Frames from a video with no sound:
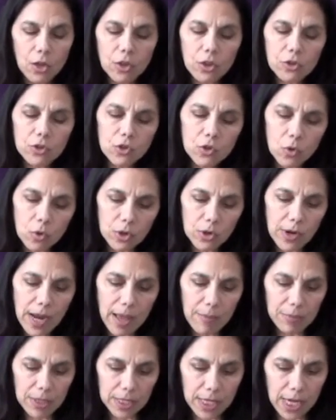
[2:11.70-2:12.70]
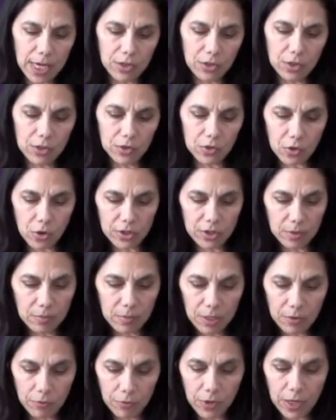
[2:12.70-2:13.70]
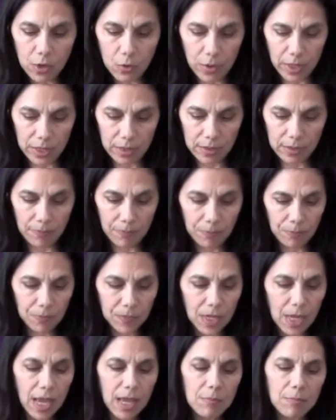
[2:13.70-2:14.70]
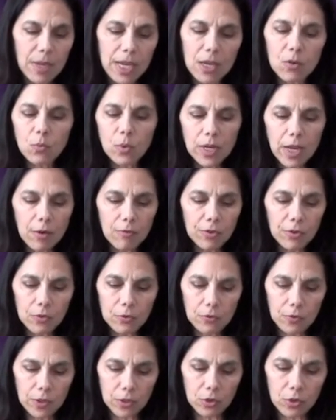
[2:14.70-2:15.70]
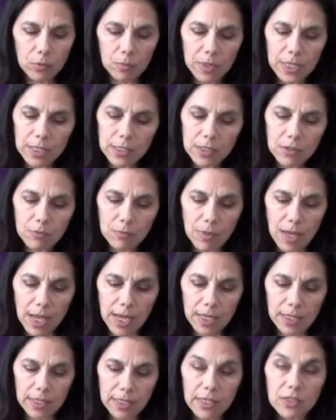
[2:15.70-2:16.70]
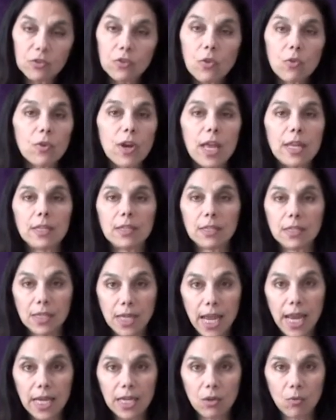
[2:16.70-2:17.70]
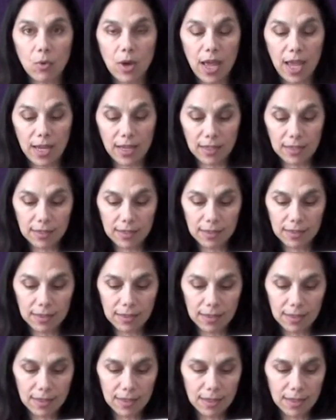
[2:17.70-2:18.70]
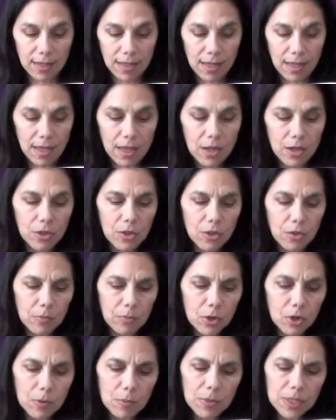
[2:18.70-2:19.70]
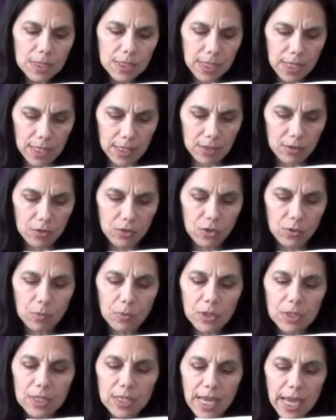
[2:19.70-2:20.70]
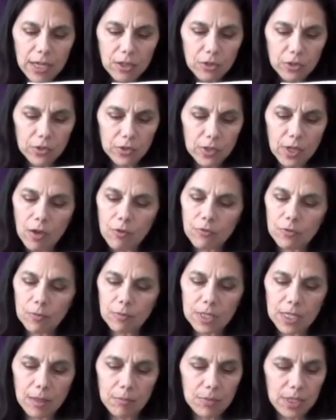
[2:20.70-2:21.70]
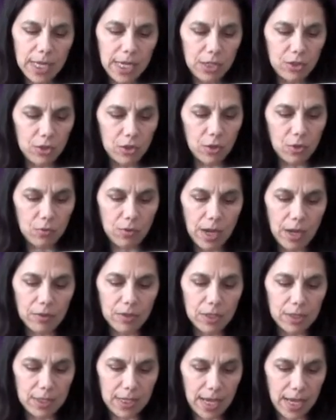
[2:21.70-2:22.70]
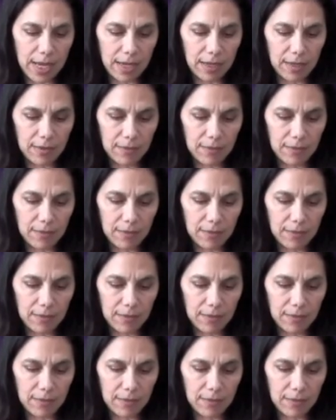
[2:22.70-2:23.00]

The shorter applications are to be frequent and made whenever you feel your peace of mind is threatened in any way. The purpose is to protect yourself from temptation throughout the day.